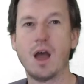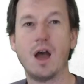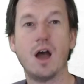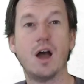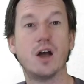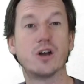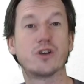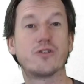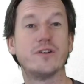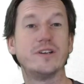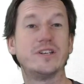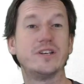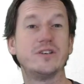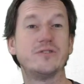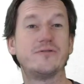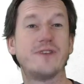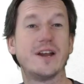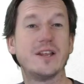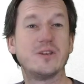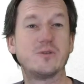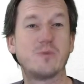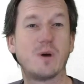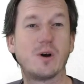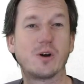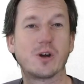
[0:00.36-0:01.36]
Greetings,
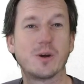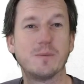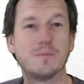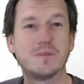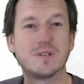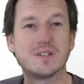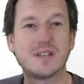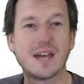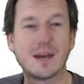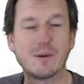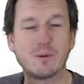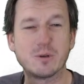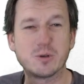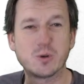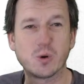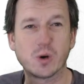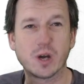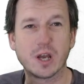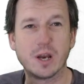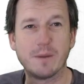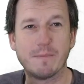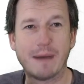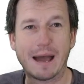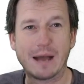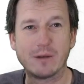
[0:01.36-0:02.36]
friends. Welcome. Today we're talking
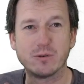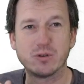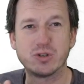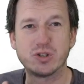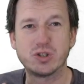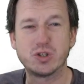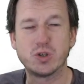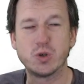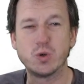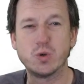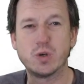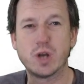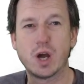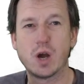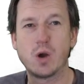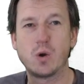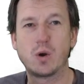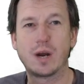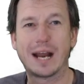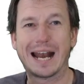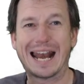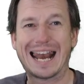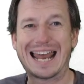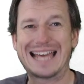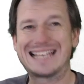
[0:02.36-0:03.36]
about pseudo
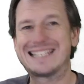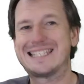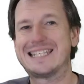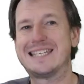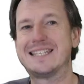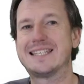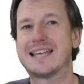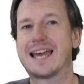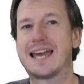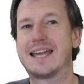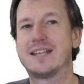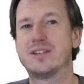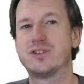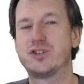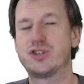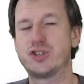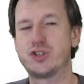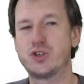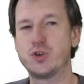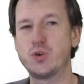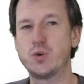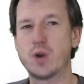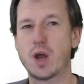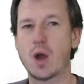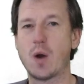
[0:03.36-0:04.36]
classes and
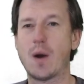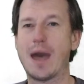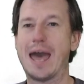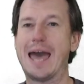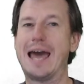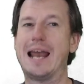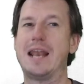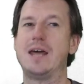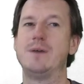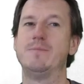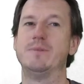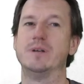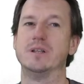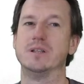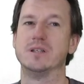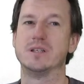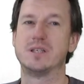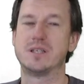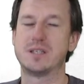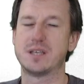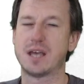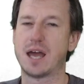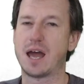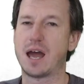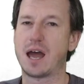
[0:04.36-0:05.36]
pseudo
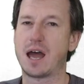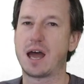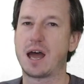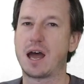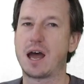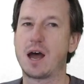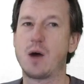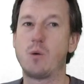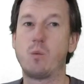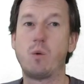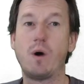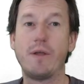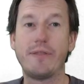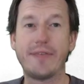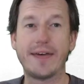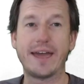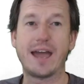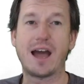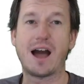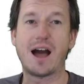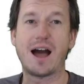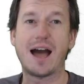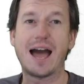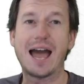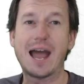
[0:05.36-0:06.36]
elements, uh, what they
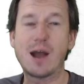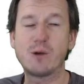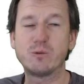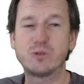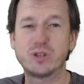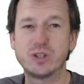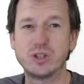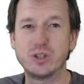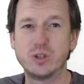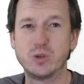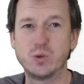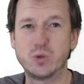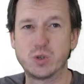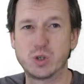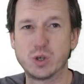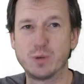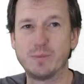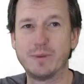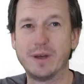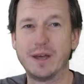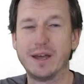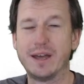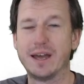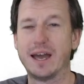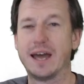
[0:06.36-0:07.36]
are, how to use them,
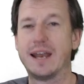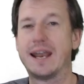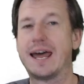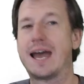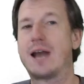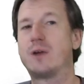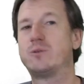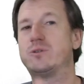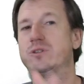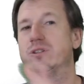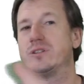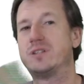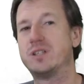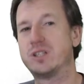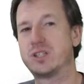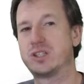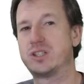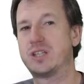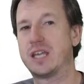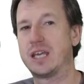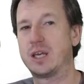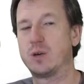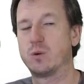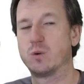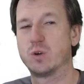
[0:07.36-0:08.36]
and how to
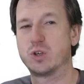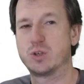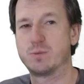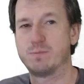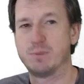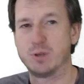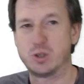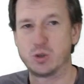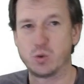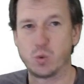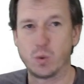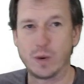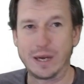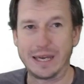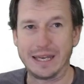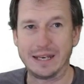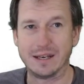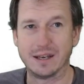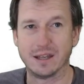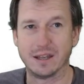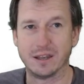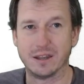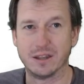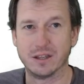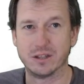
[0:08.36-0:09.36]
distinguish between
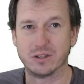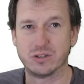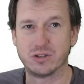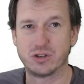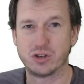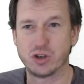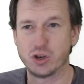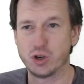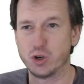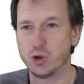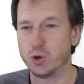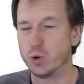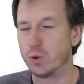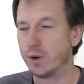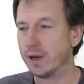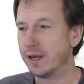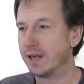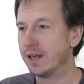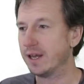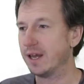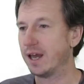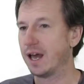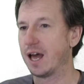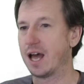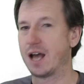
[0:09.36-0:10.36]
the two.
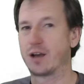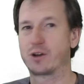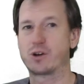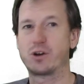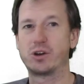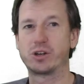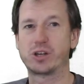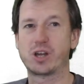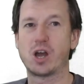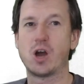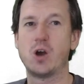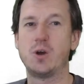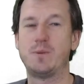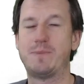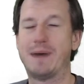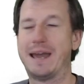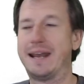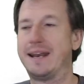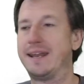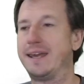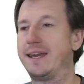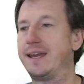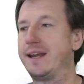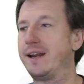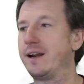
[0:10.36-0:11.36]
Uh, I've got a
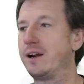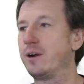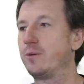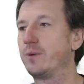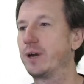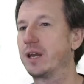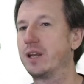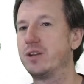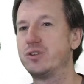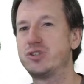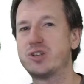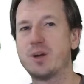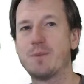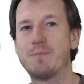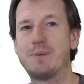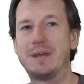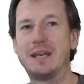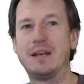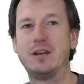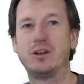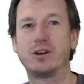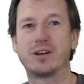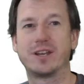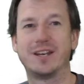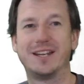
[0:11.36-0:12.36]
CodePen here. We're going to jump in
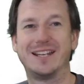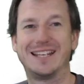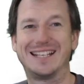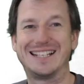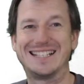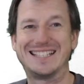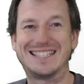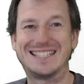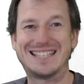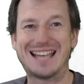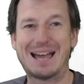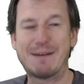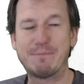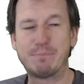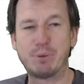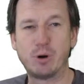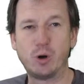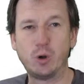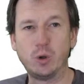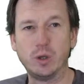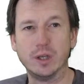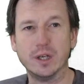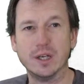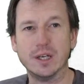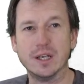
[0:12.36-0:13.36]
looking look at an
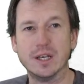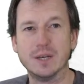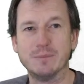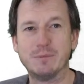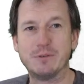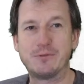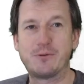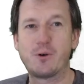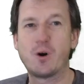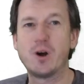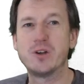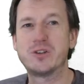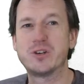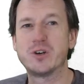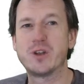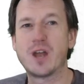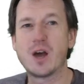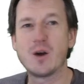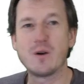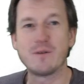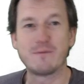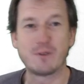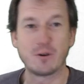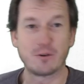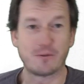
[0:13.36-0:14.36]
example. Before I do that,
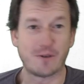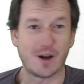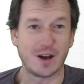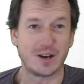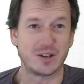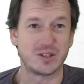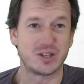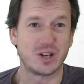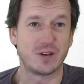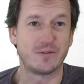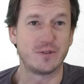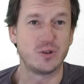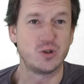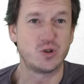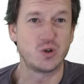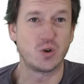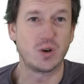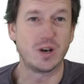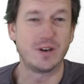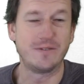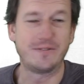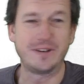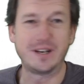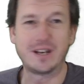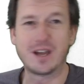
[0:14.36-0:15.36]
if you find yourself enjoying
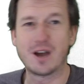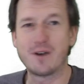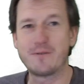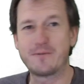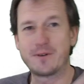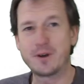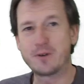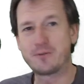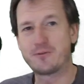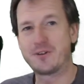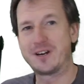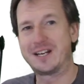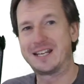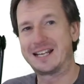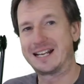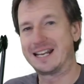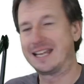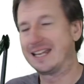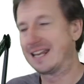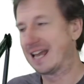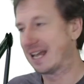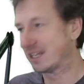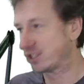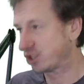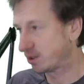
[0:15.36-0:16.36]
the video, feel free to click
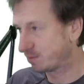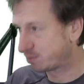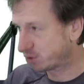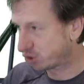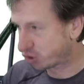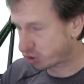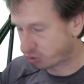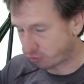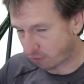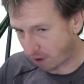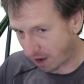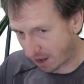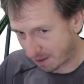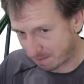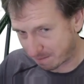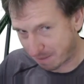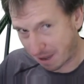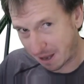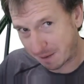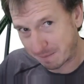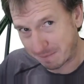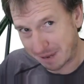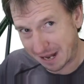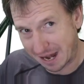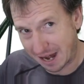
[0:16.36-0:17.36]
that subscribe
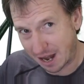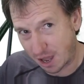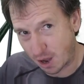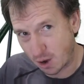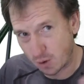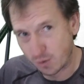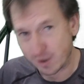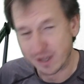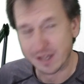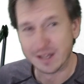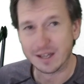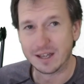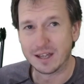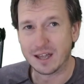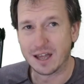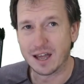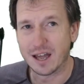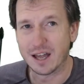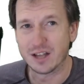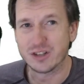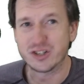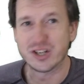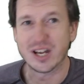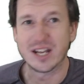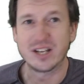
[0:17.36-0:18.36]
button below.
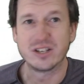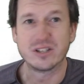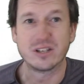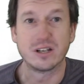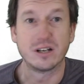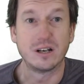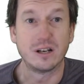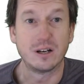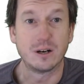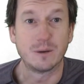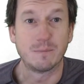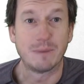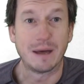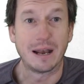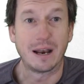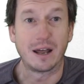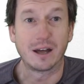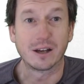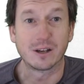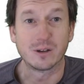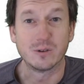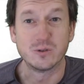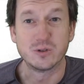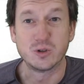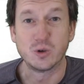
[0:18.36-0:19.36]
Uh, change the alert bell
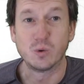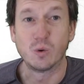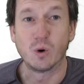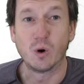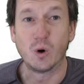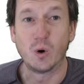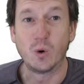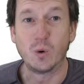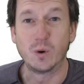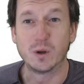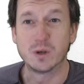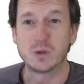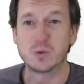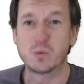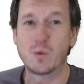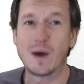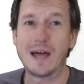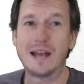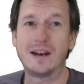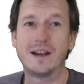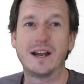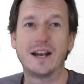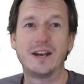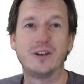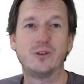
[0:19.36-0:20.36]
icon to all as
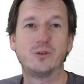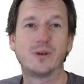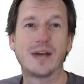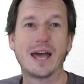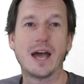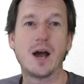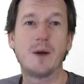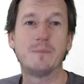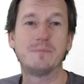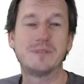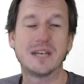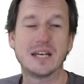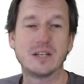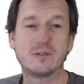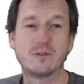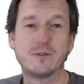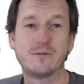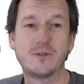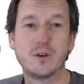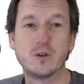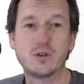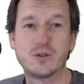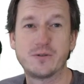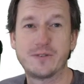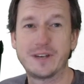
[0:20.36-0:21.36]
well, and you'll get updates for
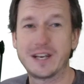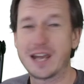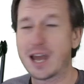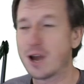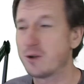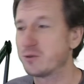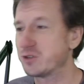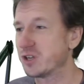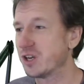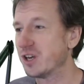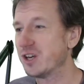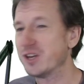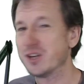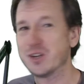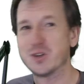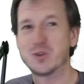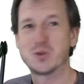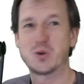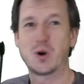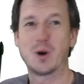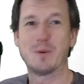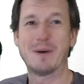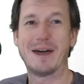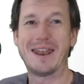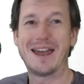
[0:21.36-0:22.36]
future videos.
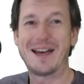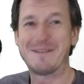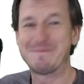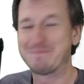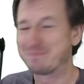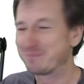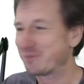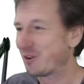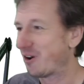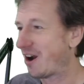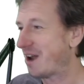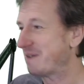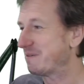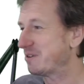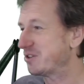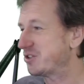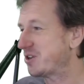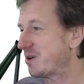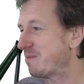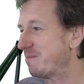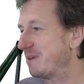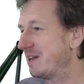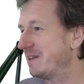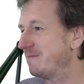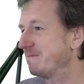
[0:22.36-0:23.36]
Sorry about that. All right, let's
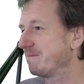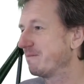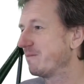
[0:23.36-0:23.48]
jump in.